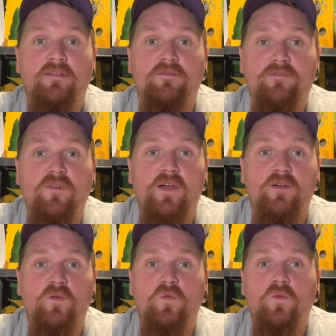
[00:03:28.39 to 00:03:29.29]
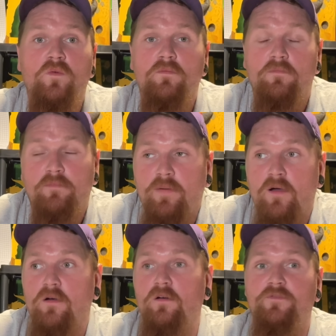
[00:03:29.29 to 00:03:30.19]
vital
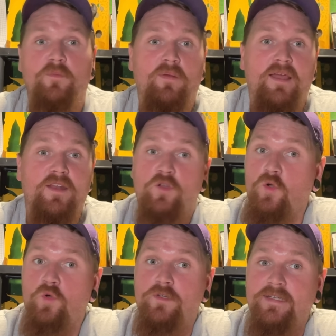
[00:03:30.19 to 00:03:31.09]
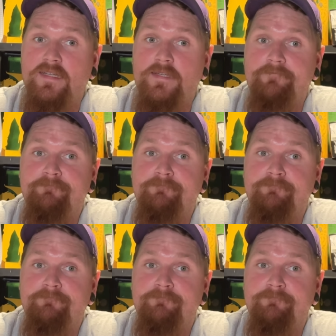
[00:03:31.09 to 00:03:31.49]
part of the plan accordingly.